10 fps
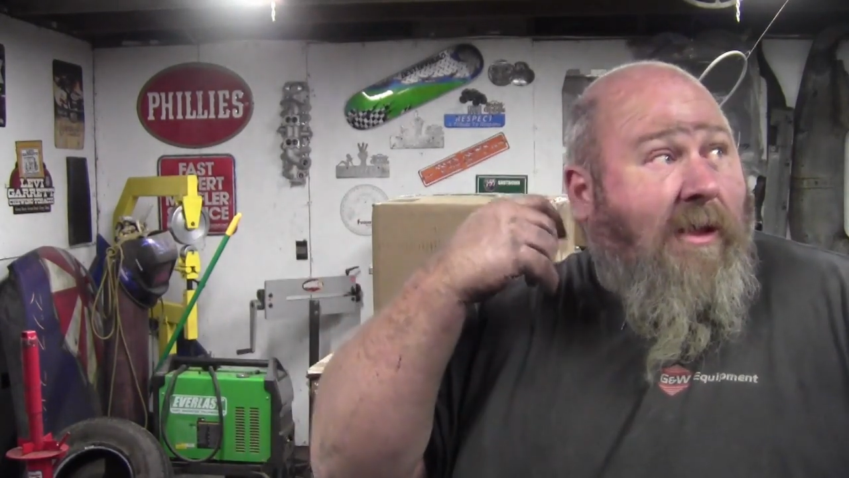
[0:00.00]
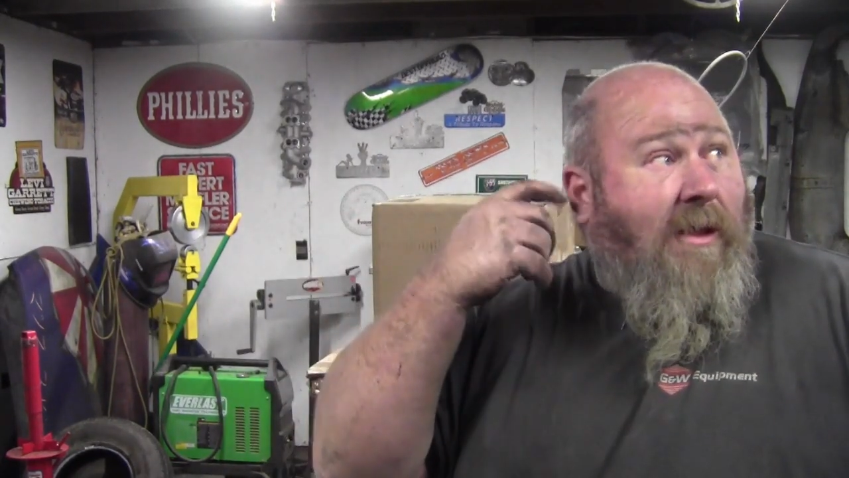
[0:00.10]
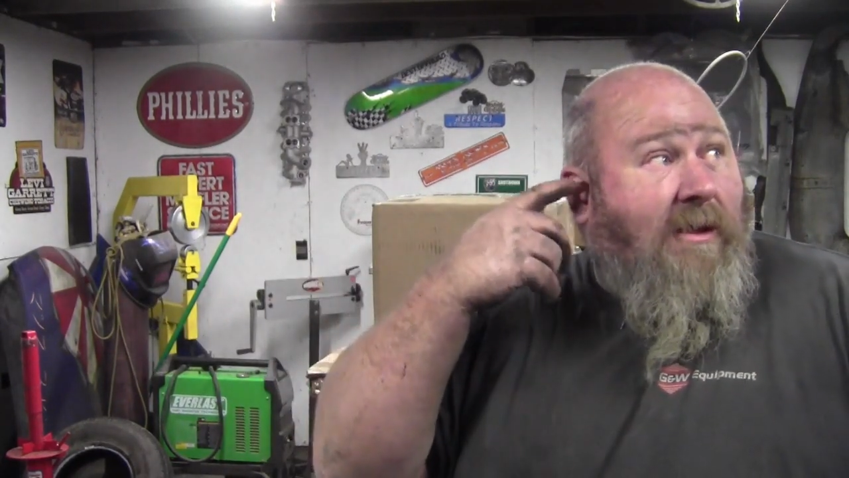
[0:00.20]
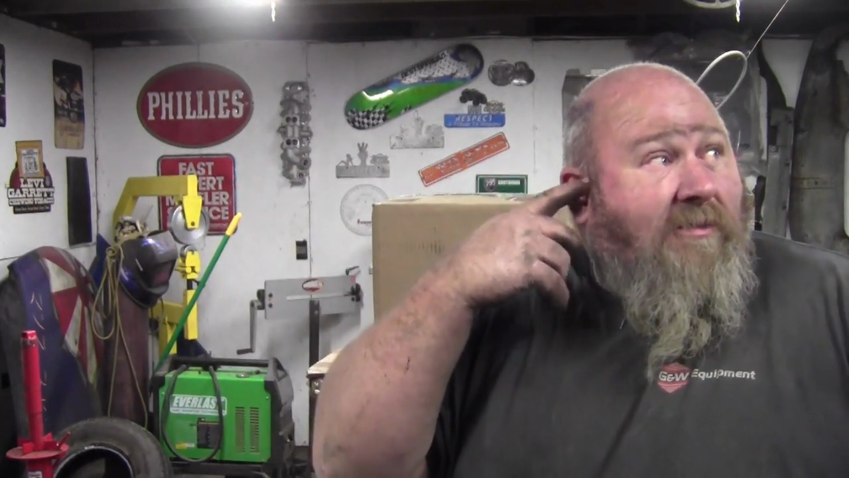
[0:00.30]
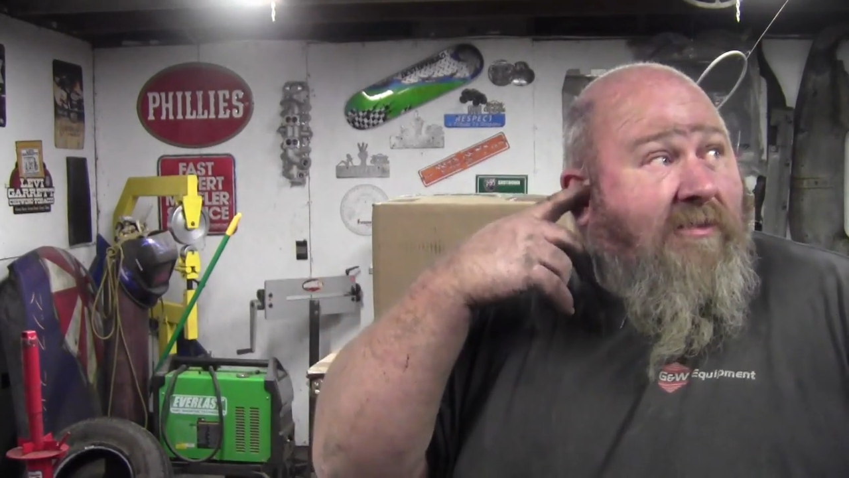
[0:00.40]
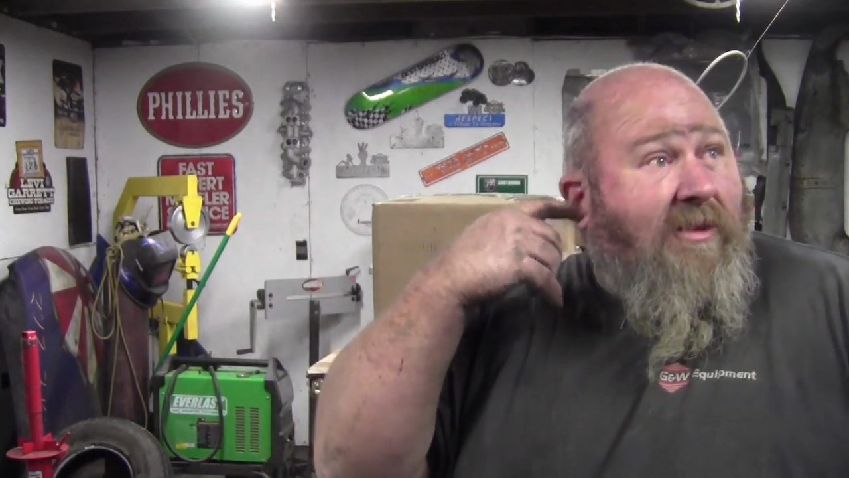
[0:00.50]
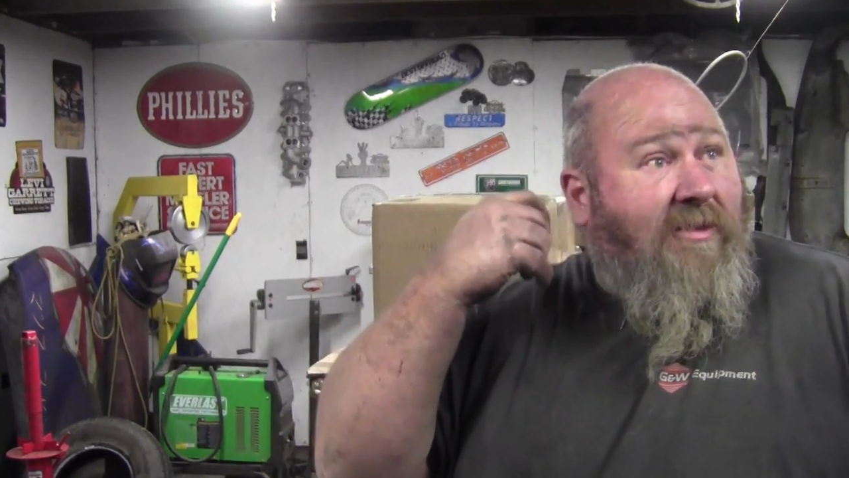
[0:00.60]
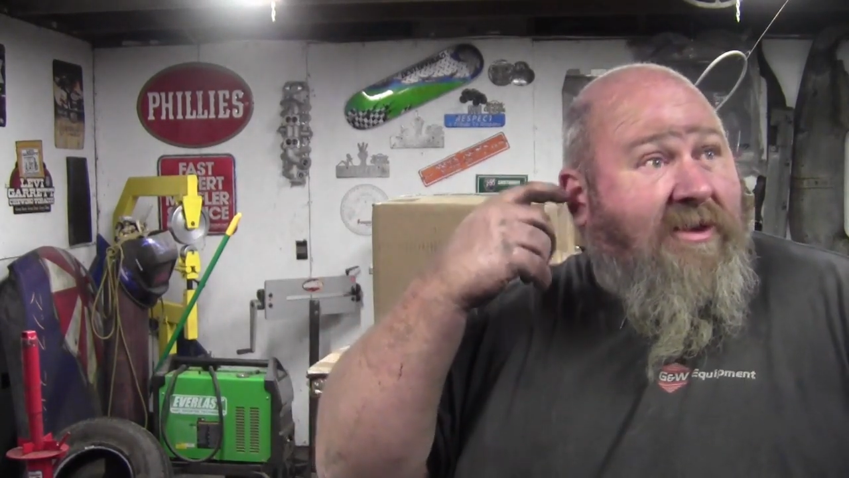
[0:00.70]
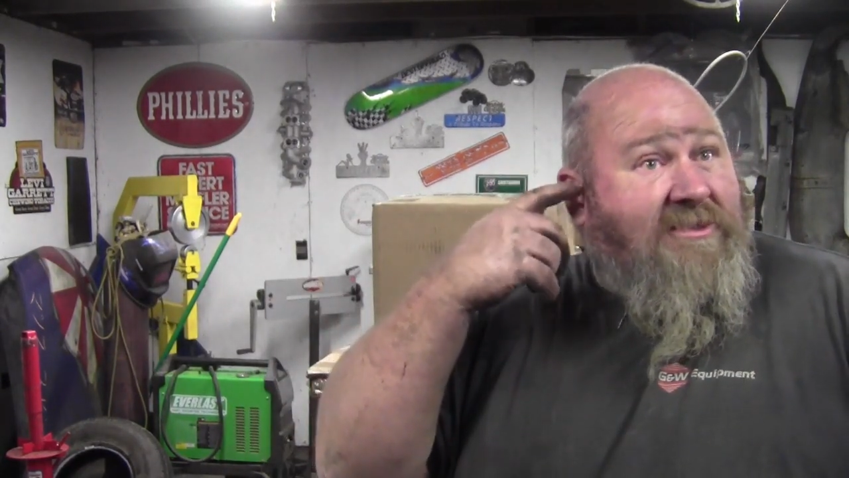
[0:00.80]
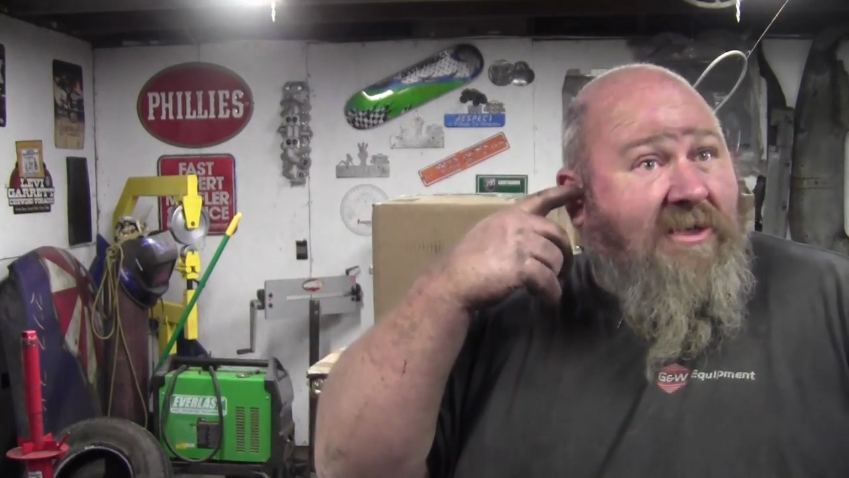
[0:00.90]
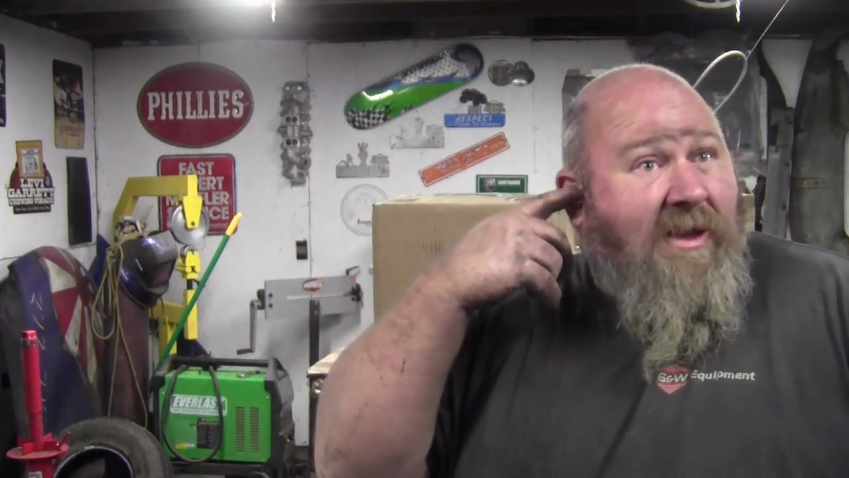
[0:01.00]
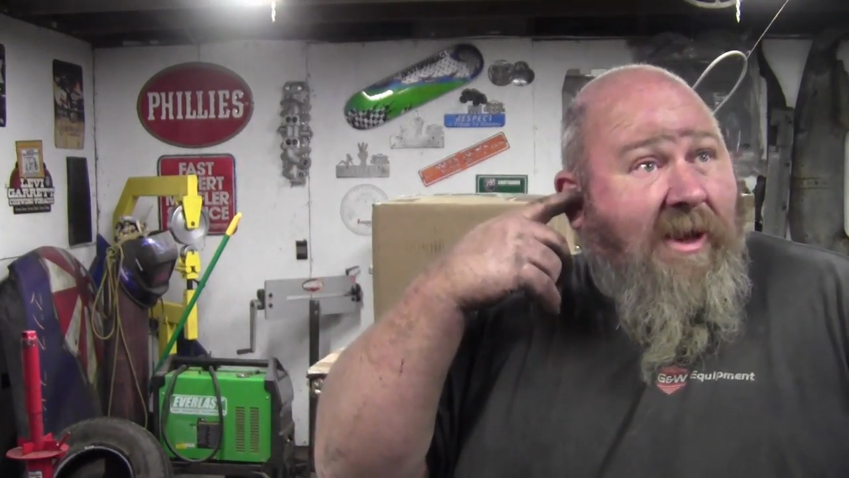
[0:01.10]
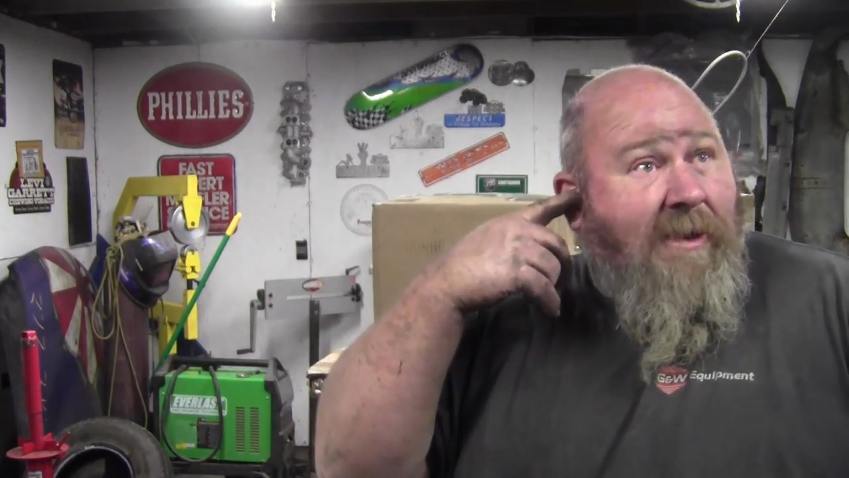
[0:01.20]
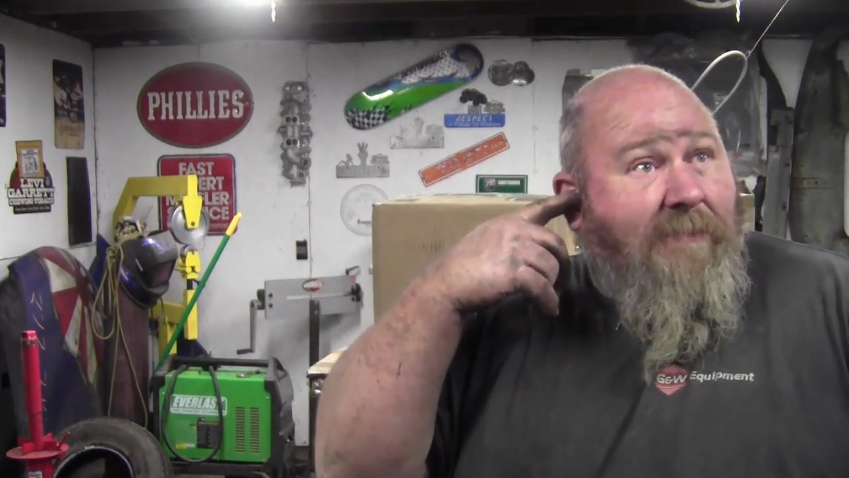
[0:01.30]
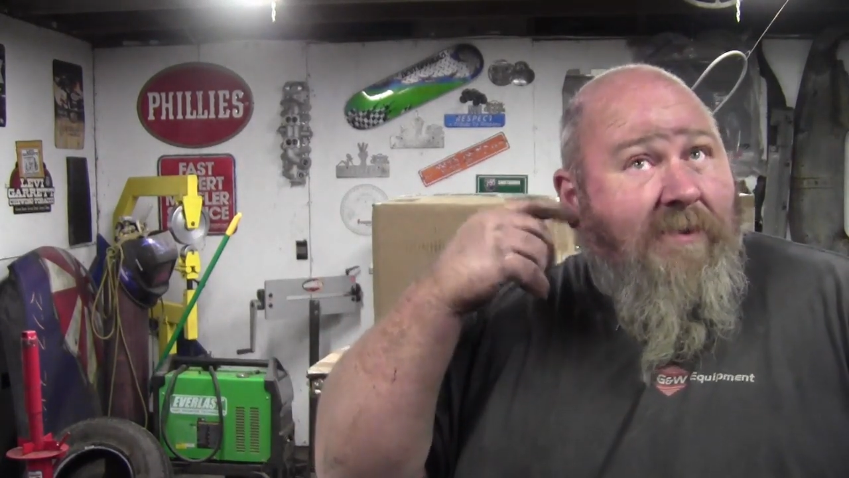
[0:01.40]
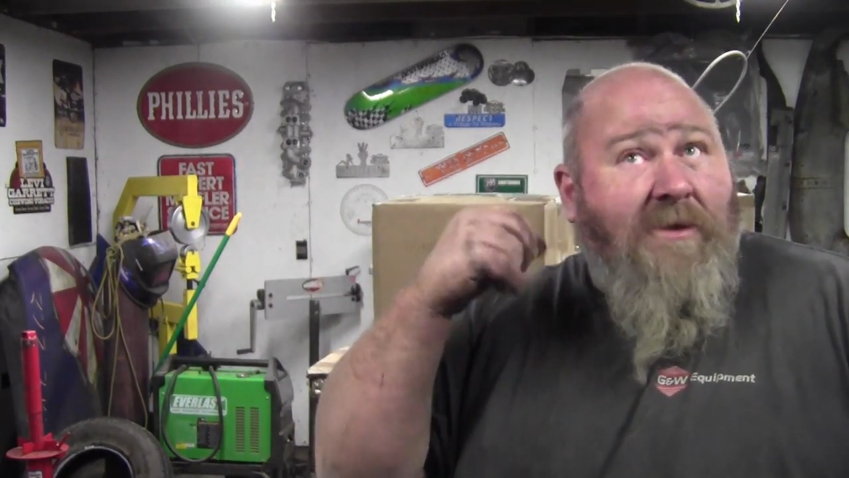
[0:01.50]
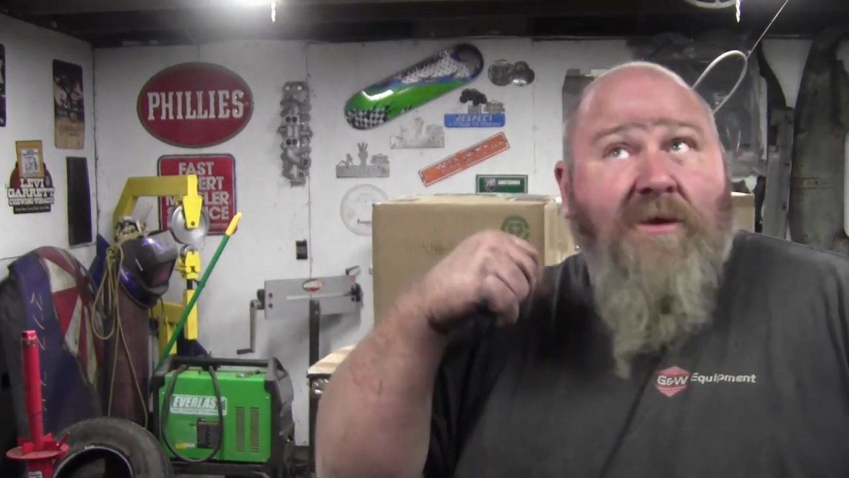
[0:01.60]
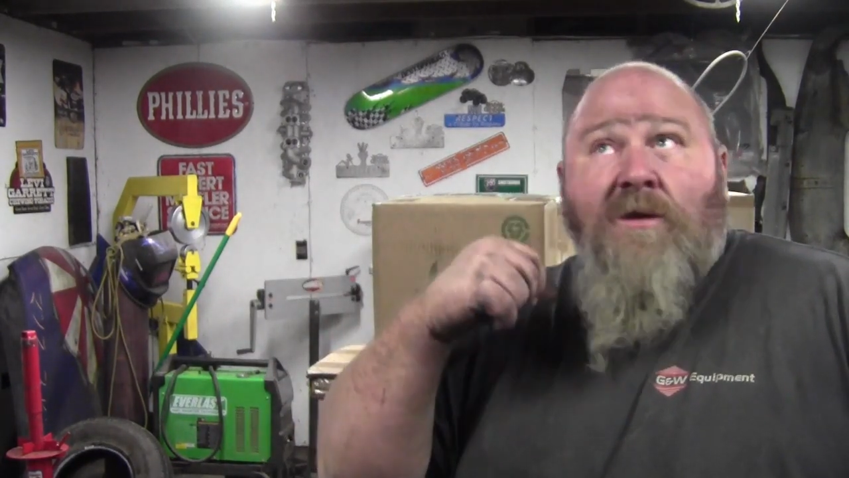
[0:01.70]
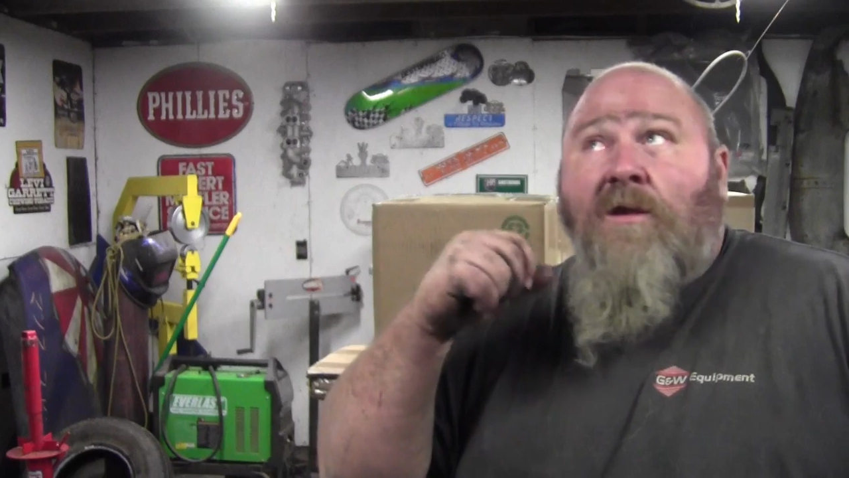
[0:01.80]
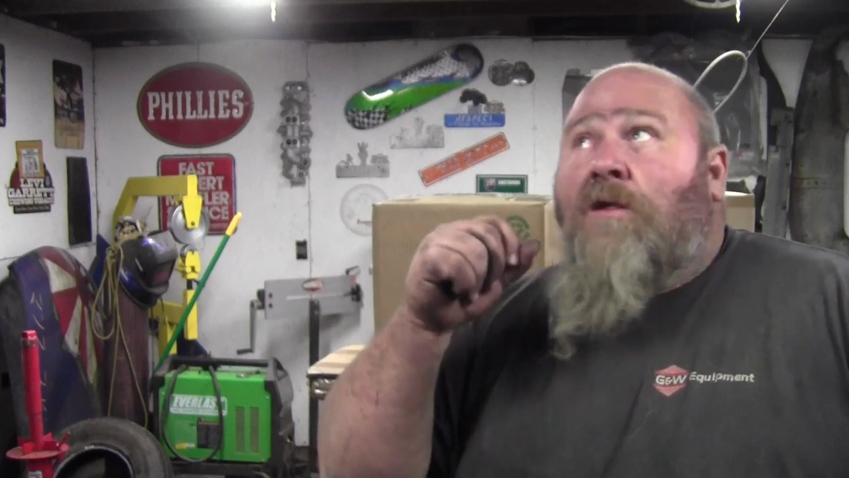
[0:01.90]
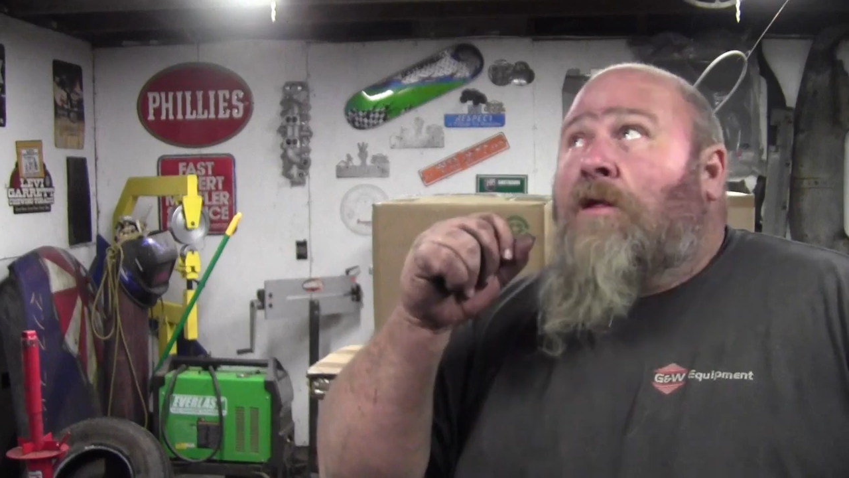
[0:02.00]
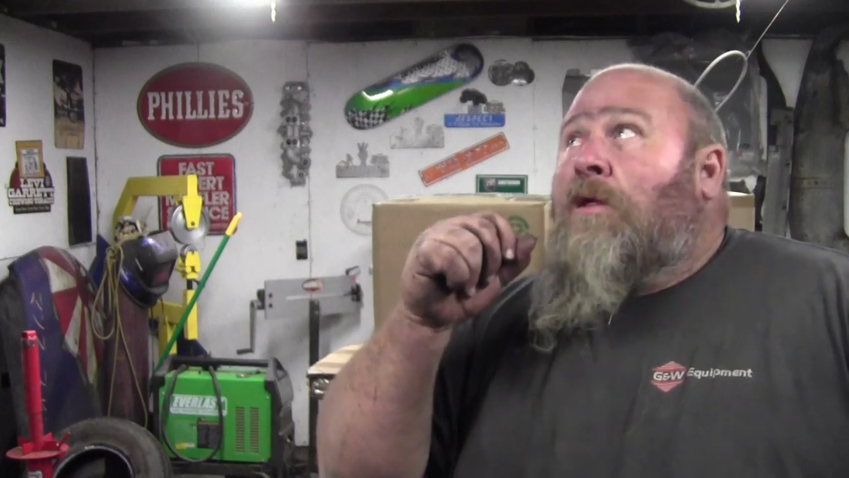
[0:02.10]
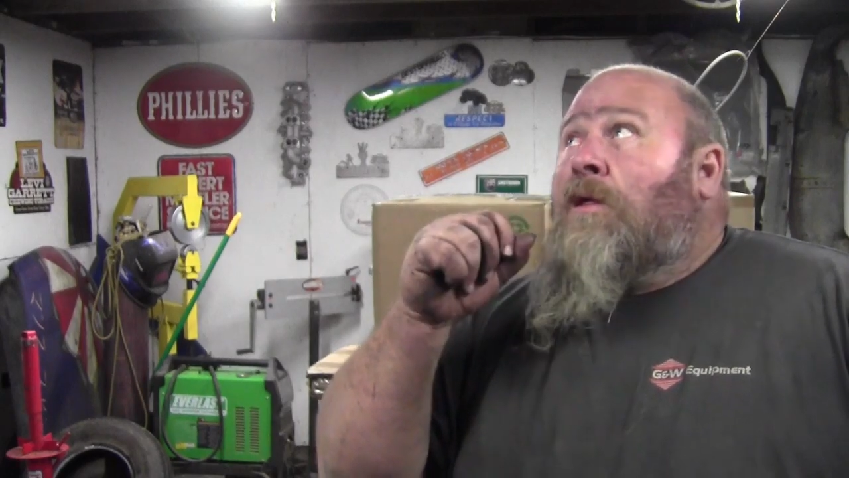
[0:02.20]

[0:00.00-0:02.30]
I don't know that it's going to happen